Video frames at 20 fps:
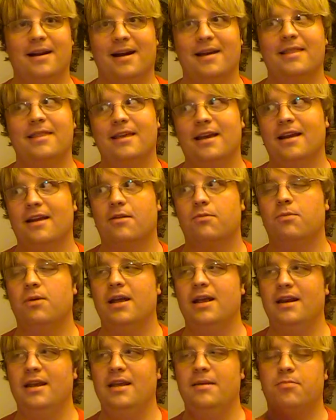I think,
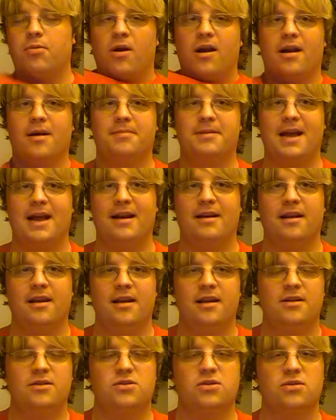when he brought up
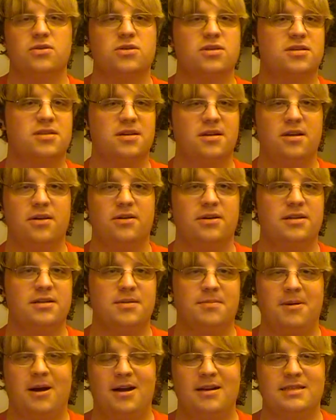that Social Security is
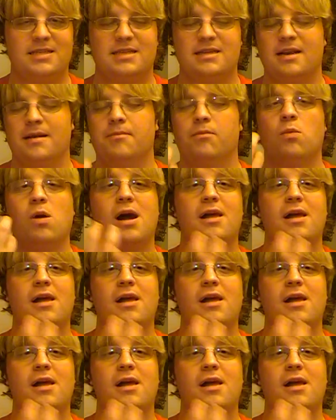a Ponzi scheme.